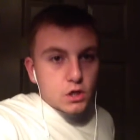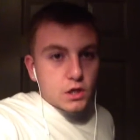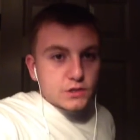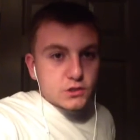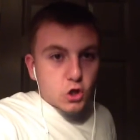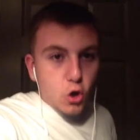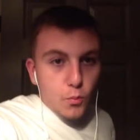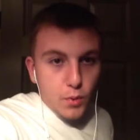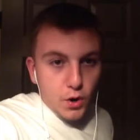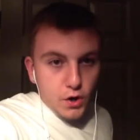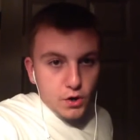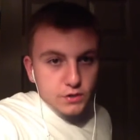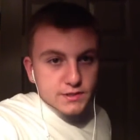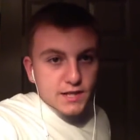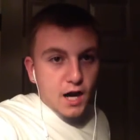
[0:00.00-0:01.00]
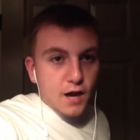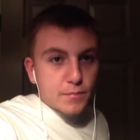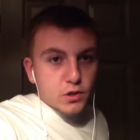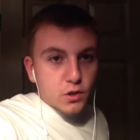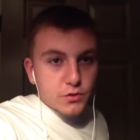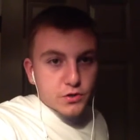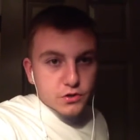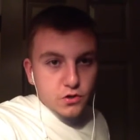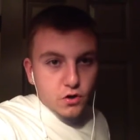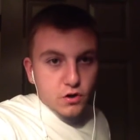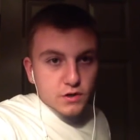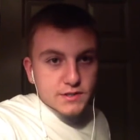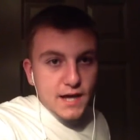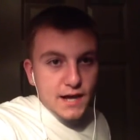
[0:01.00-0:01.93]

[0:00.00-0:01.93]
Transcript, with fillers: Let's go, birds. Comment below on your thoughts.